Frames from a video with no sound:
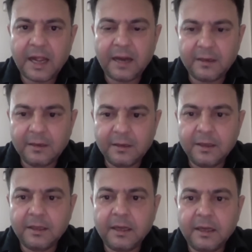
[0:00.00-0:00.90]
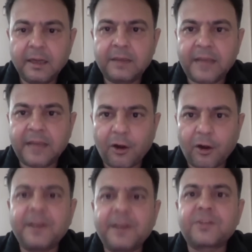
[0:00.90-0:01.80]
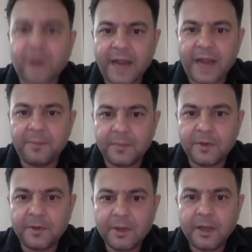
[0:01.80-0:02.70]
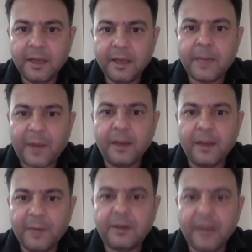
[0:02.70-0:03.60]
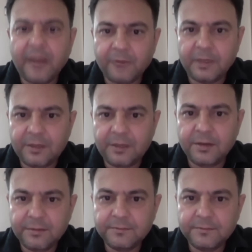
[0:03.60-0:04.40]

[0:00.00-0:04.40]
and it cannot be described in a parliamentary language.